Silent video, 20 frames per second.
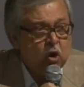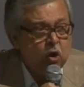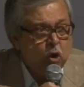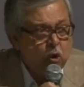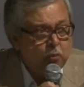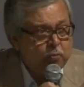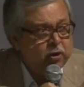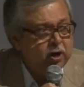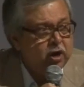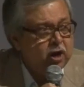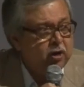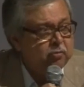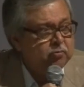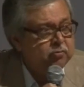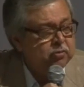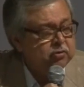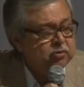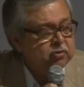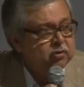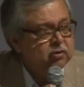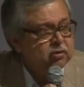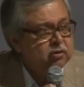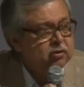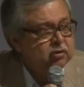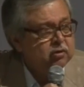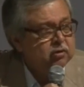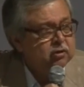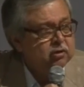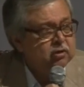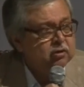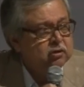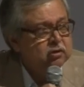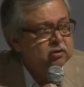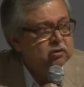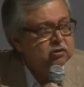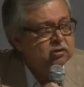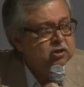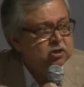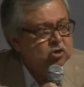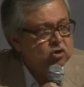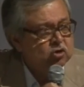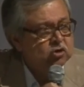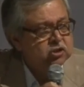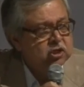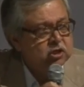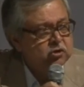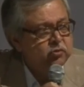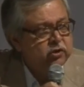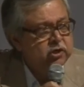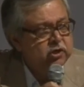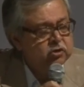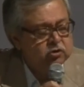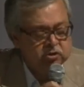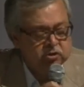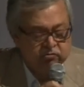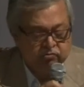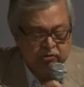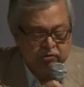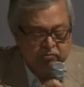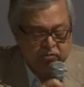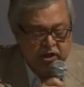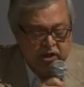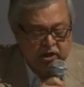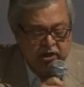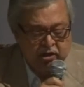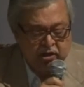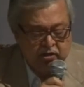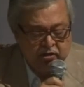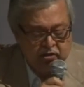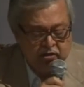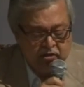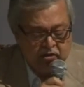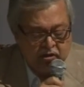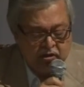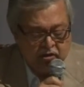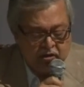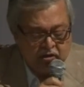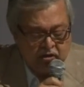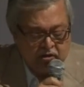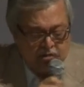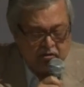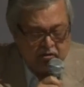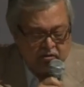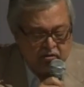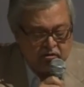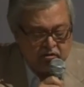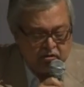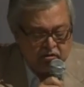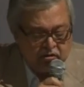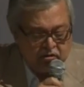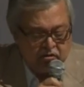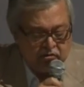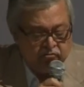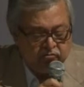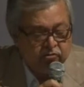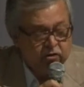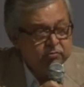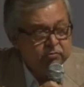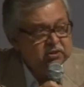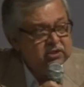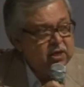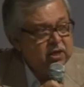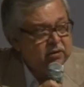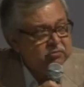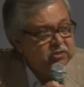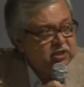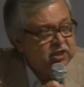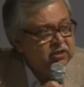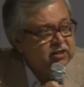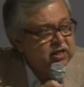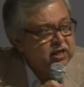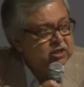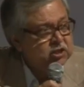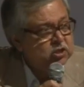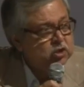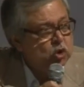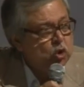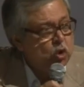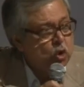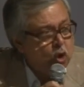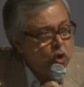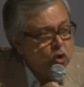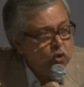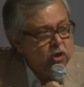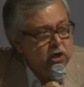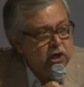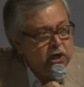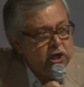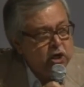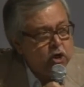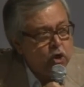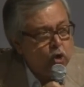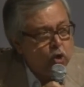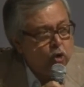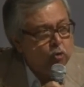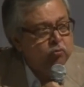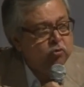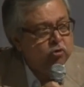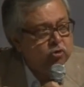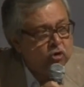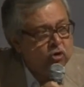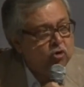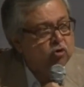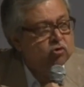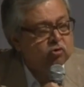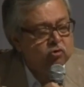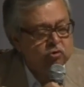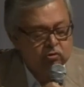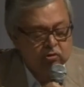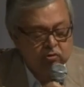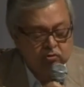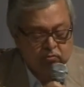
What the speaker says: open up the doors and windows of the mind from something that is only homegrown?